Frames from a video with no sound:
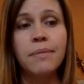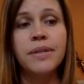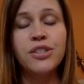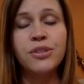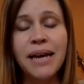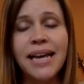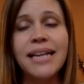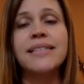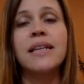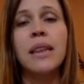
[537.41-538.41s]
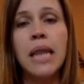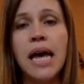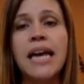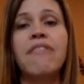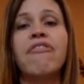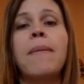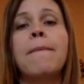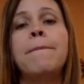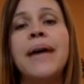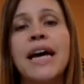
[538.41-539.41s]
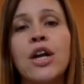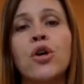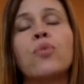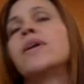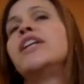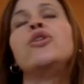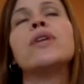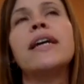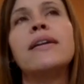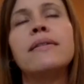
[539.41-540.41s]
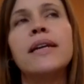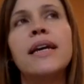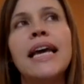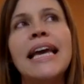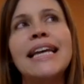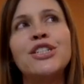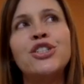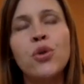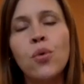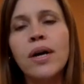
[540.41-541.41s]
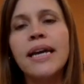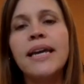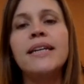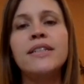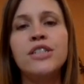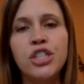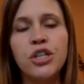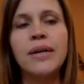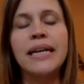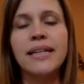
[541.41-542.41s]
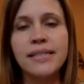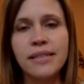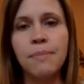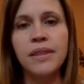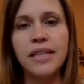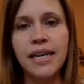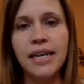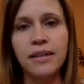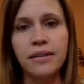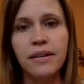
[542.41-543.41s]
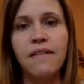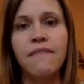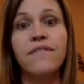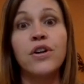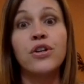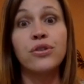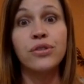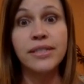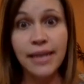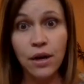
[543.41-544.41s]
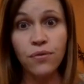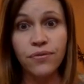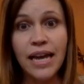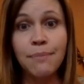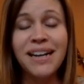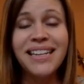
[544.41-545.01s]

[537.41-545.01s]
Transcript: but makes life better when you can enjoy doing something for yourself. And